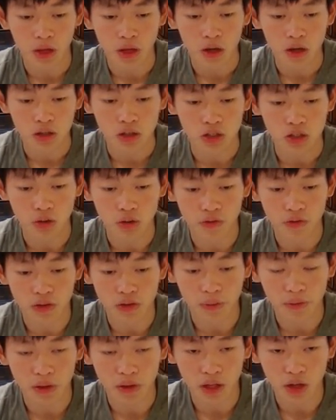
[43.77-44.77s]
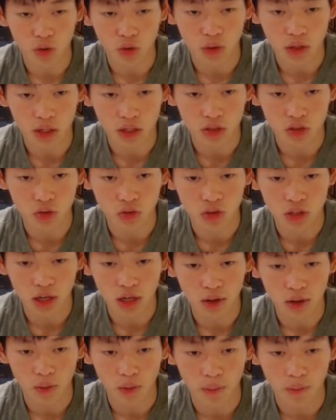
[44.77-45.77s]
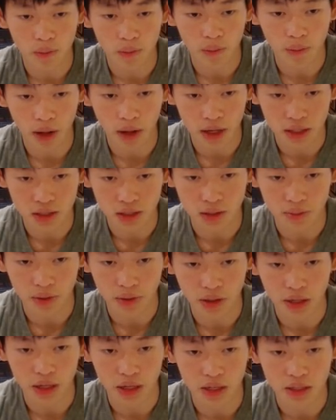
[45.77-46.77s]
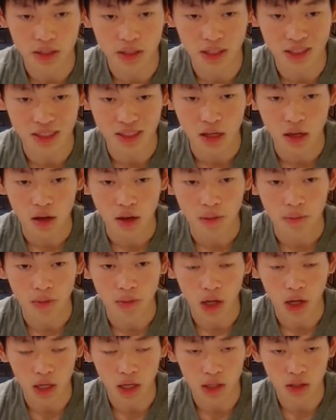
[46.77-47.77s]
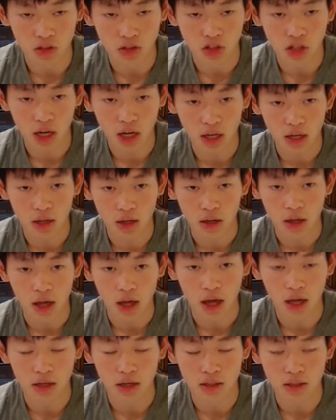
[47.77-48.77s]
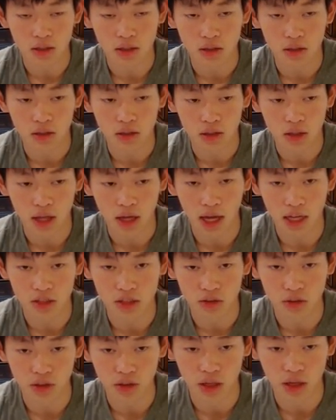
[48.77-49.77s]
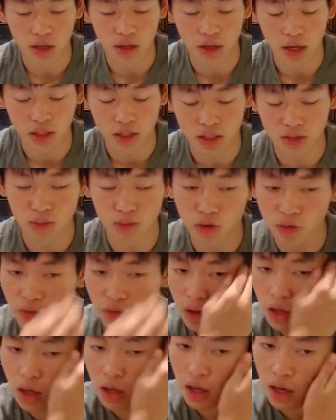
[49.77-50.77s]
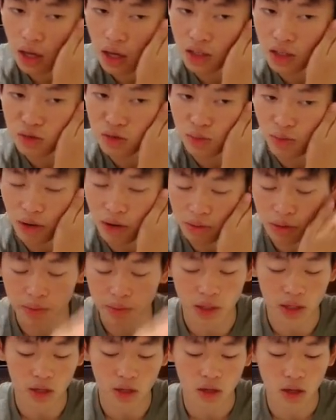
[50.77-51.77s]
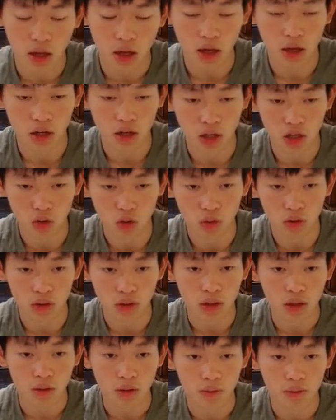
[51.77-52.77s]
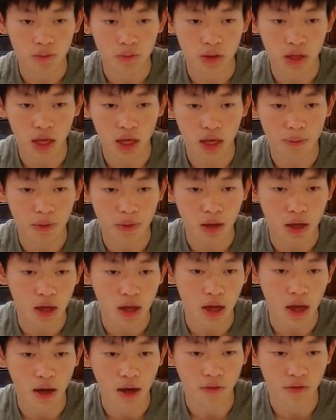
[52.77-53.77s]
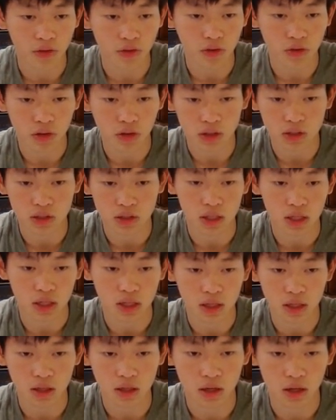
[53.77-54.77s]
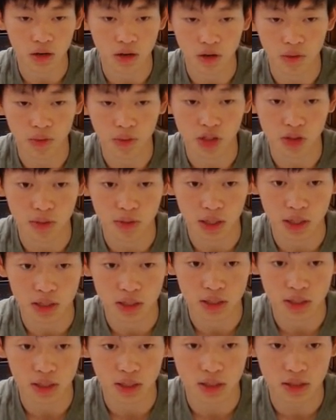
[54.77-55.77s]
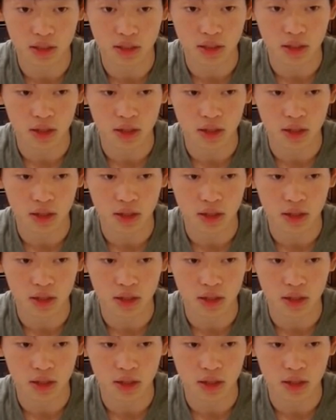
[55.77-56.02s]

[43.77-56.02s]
So if something like queen e2 check, black is going to play knight e6, blocking the check, and castle in the next move, and this will probably be an equal game after, let's say, I don't know, bishop takes e6,